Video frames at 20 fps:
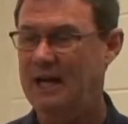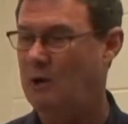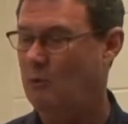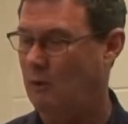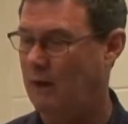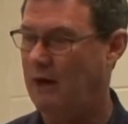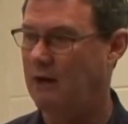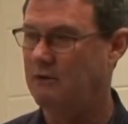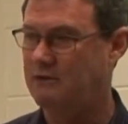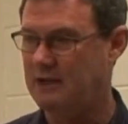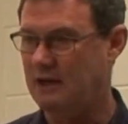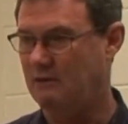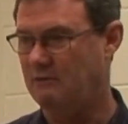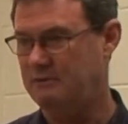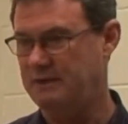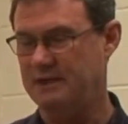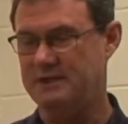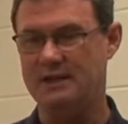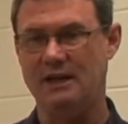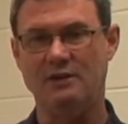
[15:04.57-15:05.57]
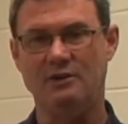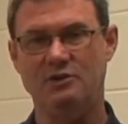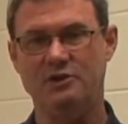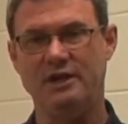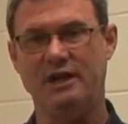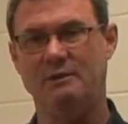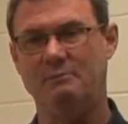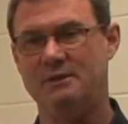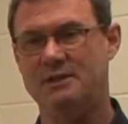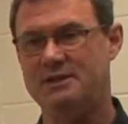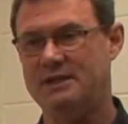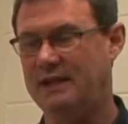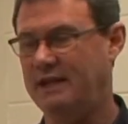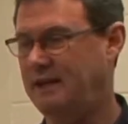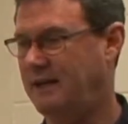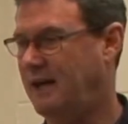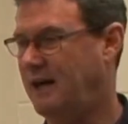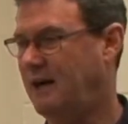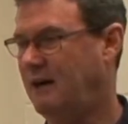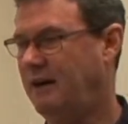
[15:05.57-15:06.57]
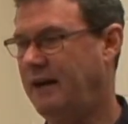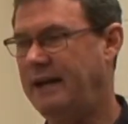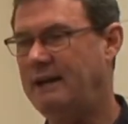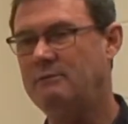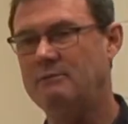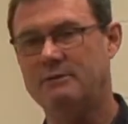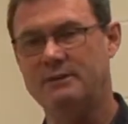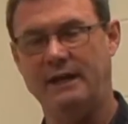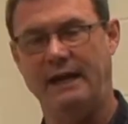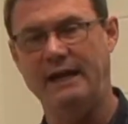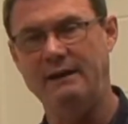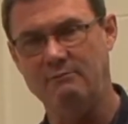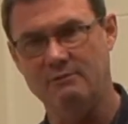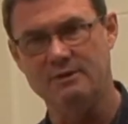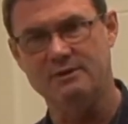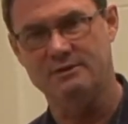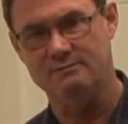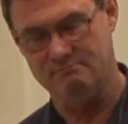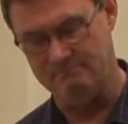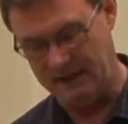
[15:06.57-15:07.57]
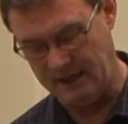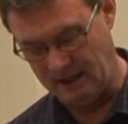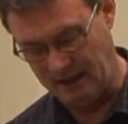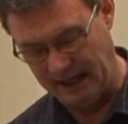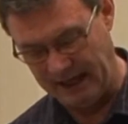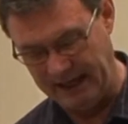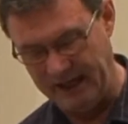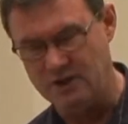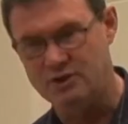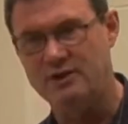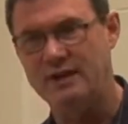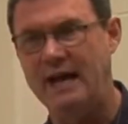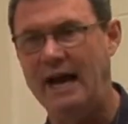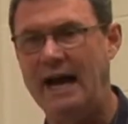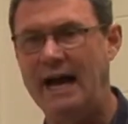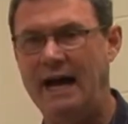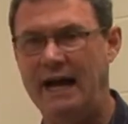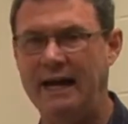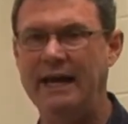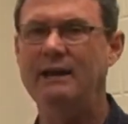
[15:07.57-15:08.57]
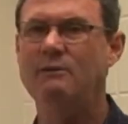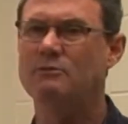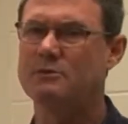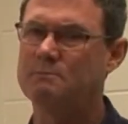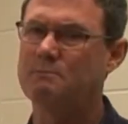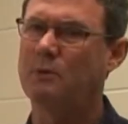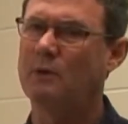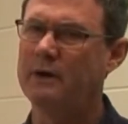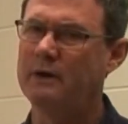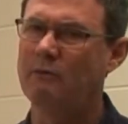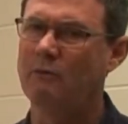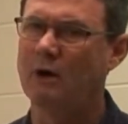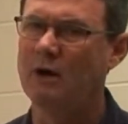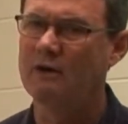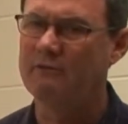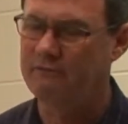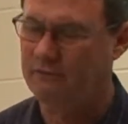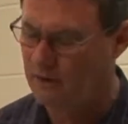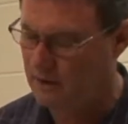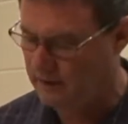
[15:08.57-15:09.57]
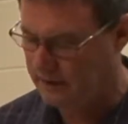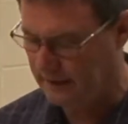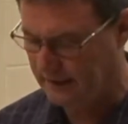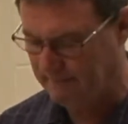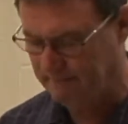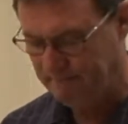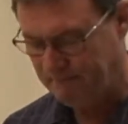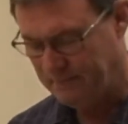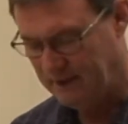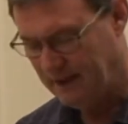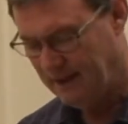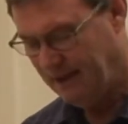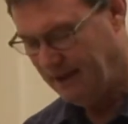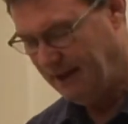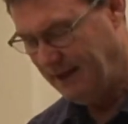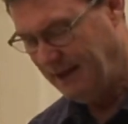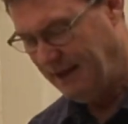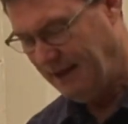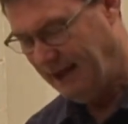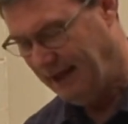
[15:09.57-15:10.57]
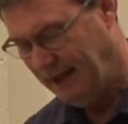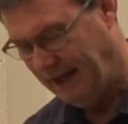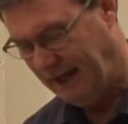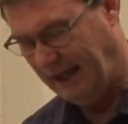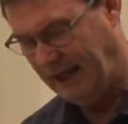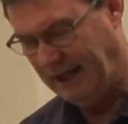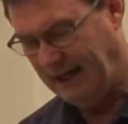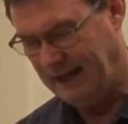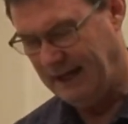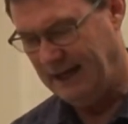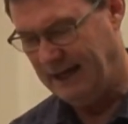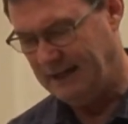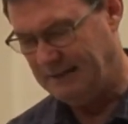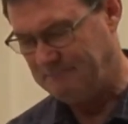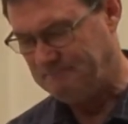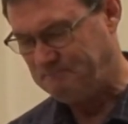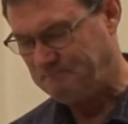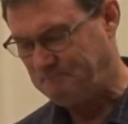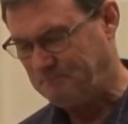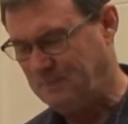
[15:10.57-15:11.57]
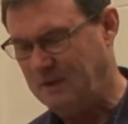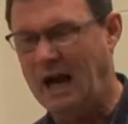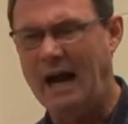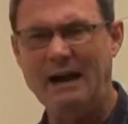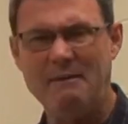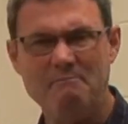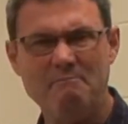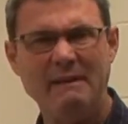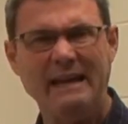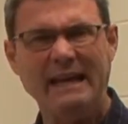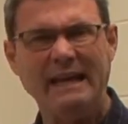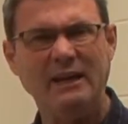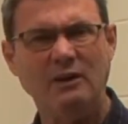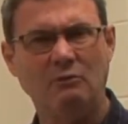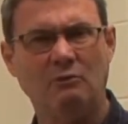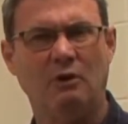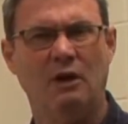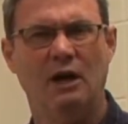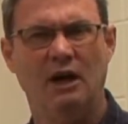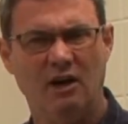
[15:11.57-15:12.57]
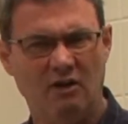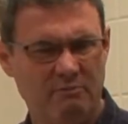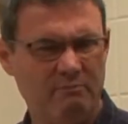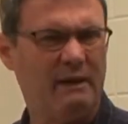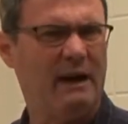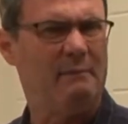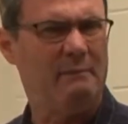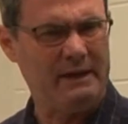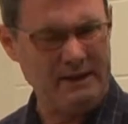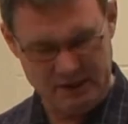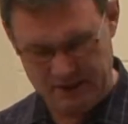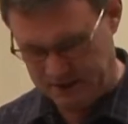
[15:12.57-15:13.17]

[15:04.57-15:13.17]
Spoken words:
Well, I looked over at this other gentleman sitting there, and he was a middle-aged guy, and he was pretty rough looking, and not mean rough, but I mean